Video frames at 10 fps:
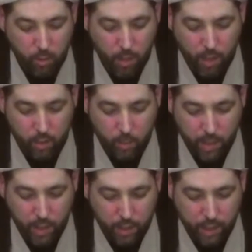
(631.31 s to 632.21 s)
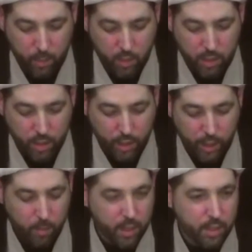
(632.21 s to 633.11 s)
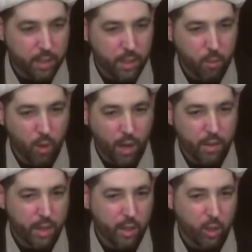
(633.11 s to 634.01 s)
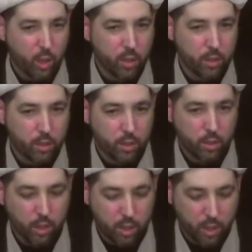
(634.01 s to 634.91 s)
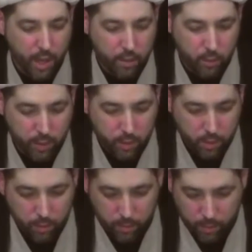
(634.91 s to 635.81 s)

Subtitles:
from Ahlul-Bayt alayhimussalam and see why they encourage such gatherings.